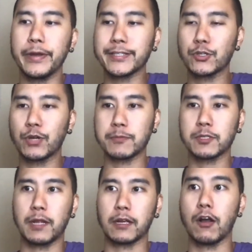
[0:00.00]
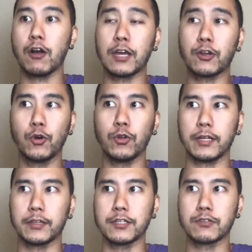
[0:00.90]
Instagram's gonna be like, okay, cool,
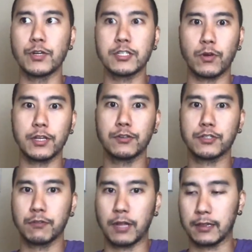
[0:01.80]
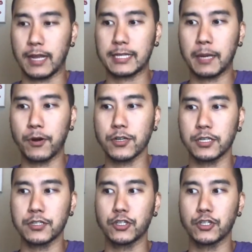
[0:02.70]
like there's a reason why you like that person,